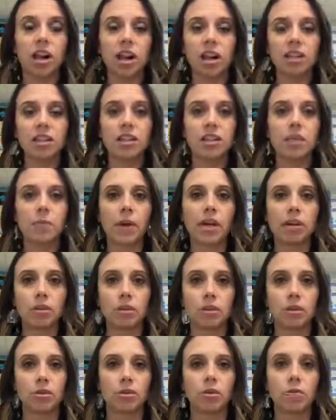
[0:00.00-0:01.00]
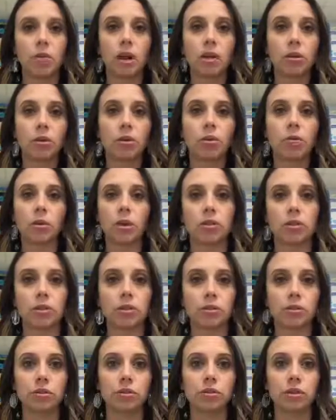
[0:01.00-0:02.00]
I think back to my own
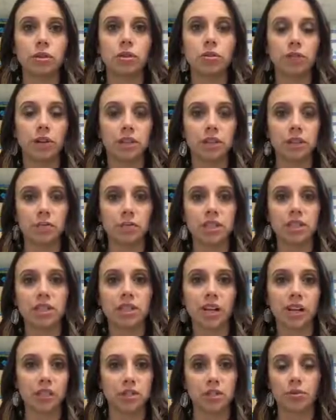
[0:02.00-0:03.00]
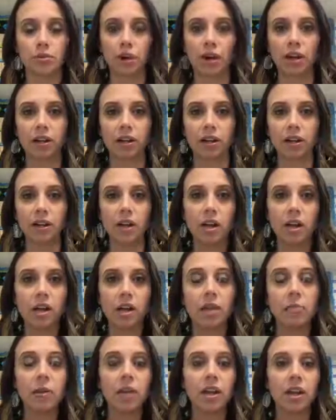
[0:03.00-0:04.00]
personal development as a writer.
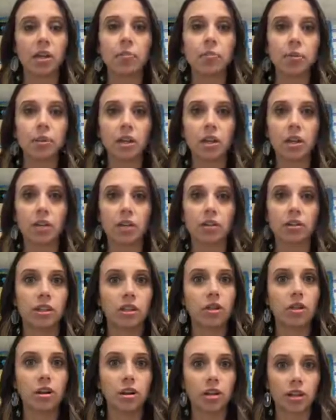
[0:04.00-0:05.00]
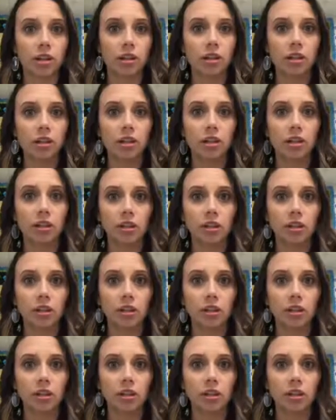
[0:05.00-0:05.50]
It began pretty early on.